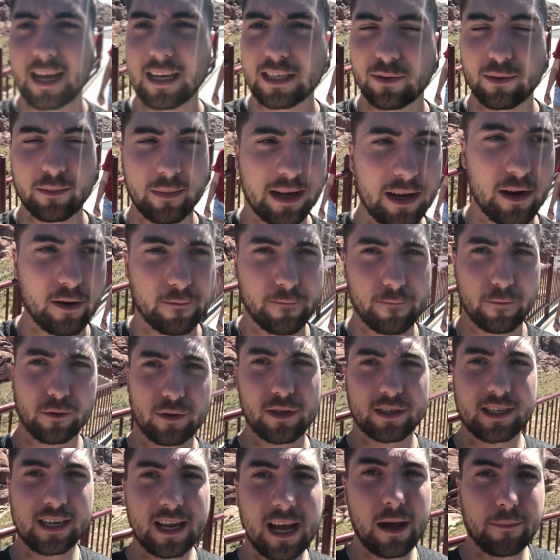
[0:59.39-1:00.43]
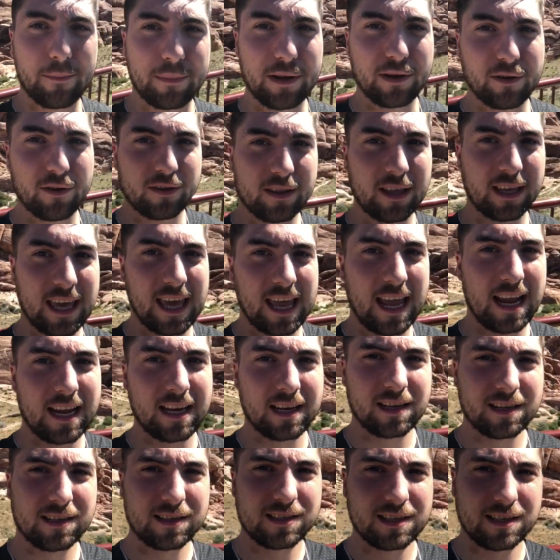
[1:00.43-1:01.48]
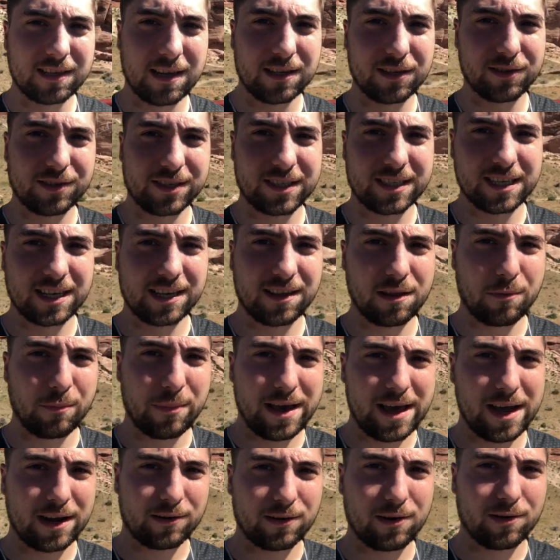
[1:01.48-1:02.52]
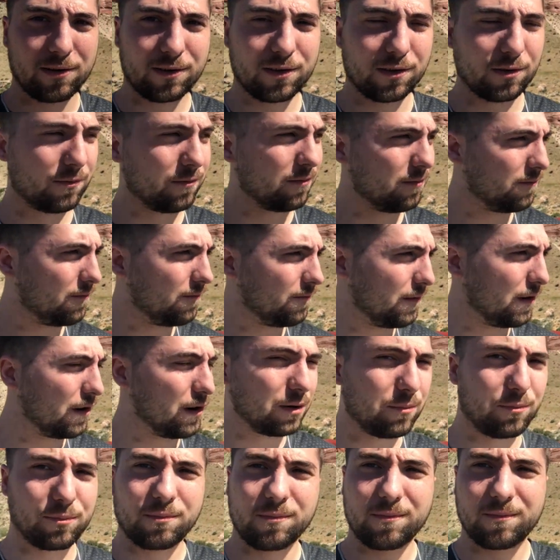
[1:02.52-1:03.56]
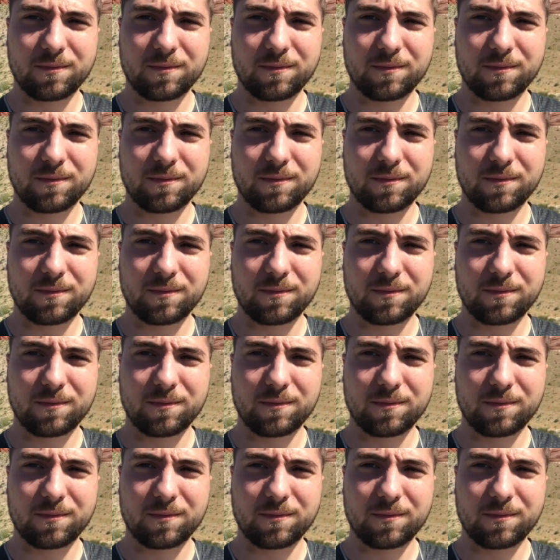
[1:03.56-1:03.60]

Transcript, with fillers: guys, we made our first stop here in the canyons. As you can see in the background, they're very,